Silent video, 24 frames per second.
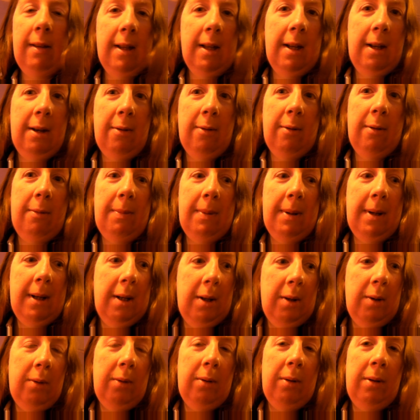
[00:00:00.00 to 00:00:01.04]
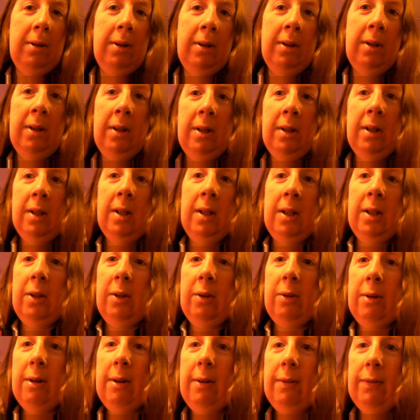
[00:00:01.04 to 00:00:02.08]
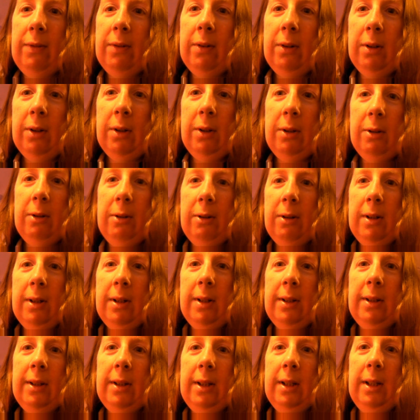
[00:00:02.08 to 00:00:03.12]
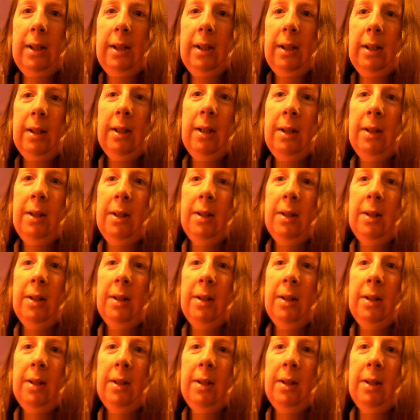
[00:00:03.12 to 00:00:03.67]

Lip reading: now about 12 o'clock, I think,